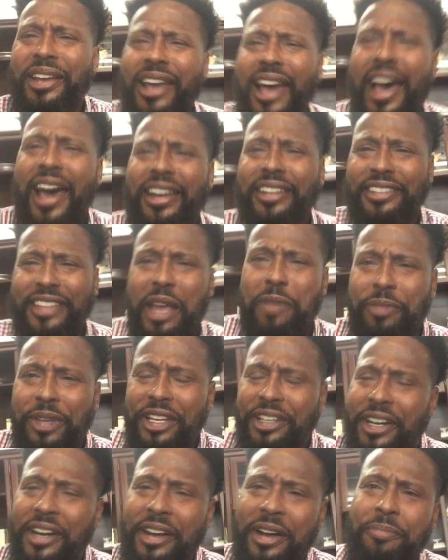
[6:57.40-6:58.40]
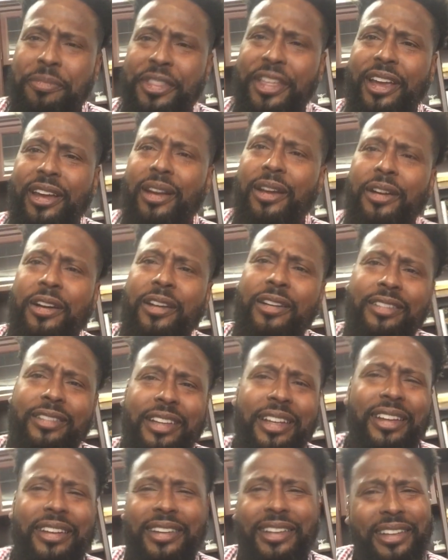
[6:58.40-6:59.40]
how did that become their
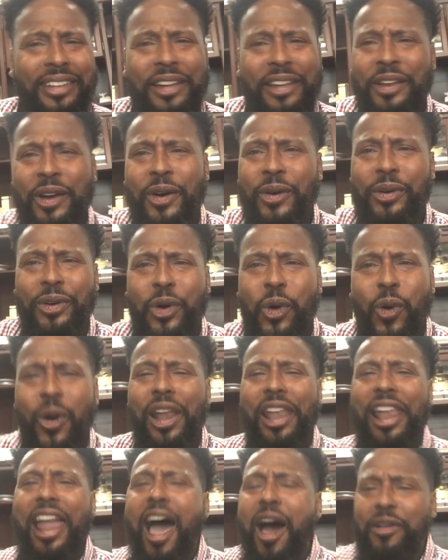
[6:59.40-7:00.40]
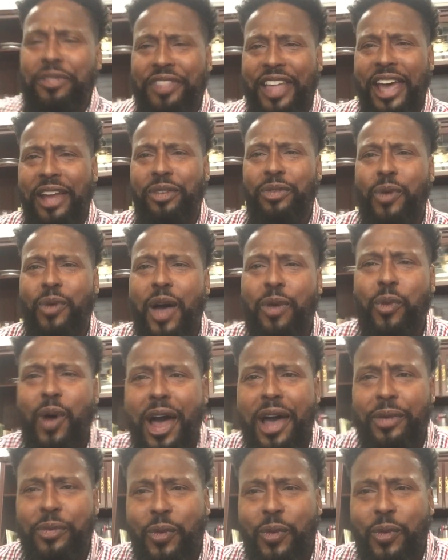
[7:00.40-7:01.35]
you know, who allowed that? Why, why,